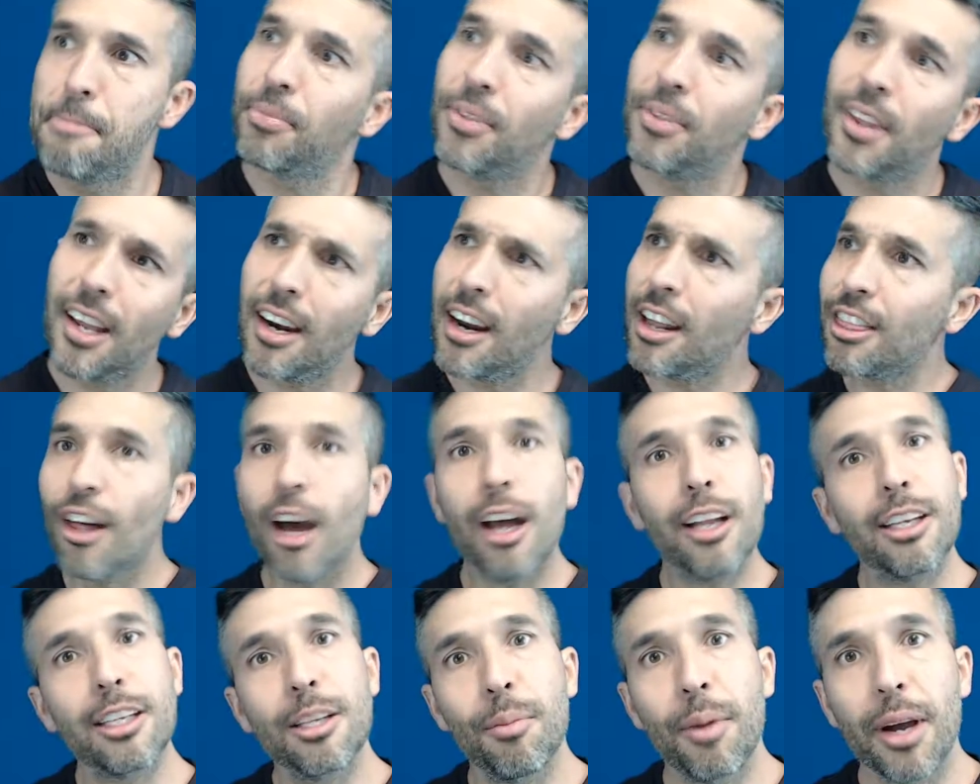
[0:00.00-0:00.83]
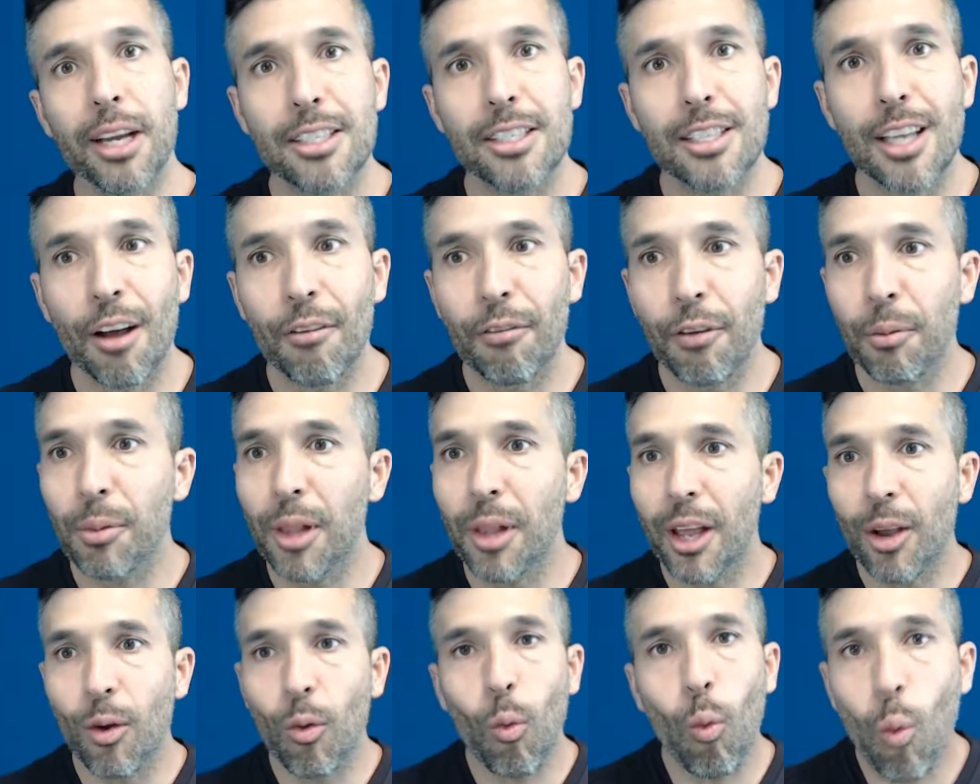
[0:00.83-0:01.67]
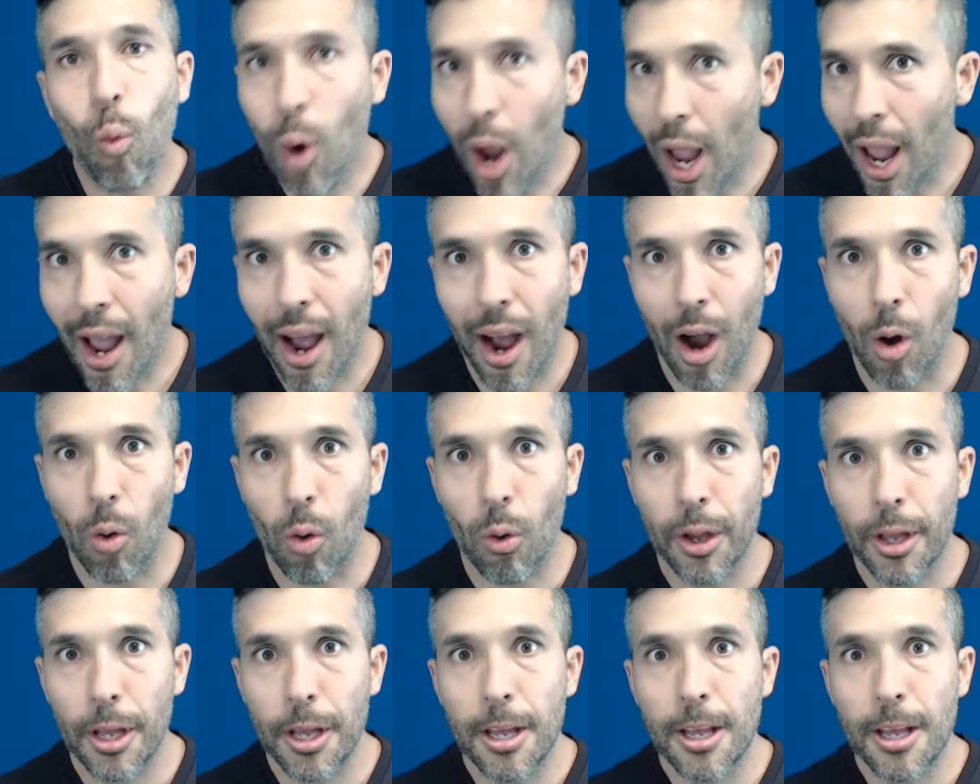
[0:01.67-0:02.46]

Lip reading: And I thought to myself, I'm like, wow,